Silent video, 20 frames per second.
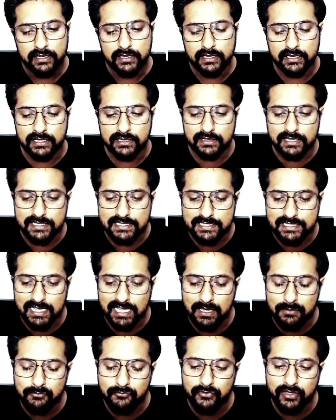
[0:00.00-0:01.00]
In the
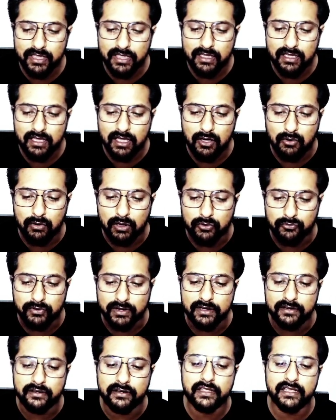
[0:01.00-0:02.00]
same way, our
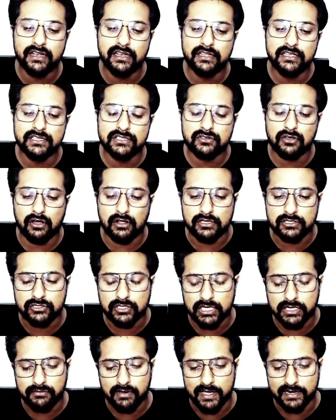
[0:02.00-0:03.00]
ventricle is also
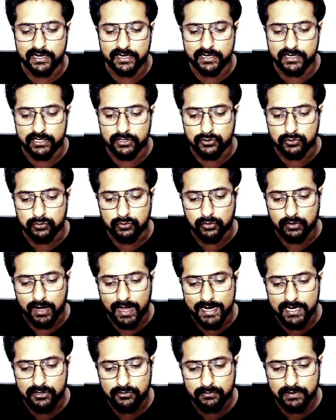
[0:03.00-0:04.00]
divided into
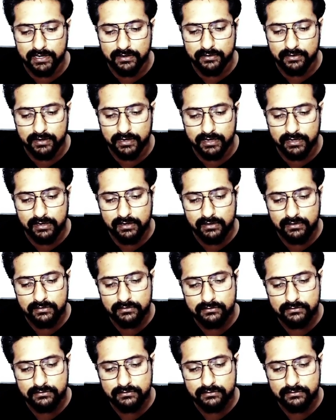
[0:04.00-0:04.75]
right ventricle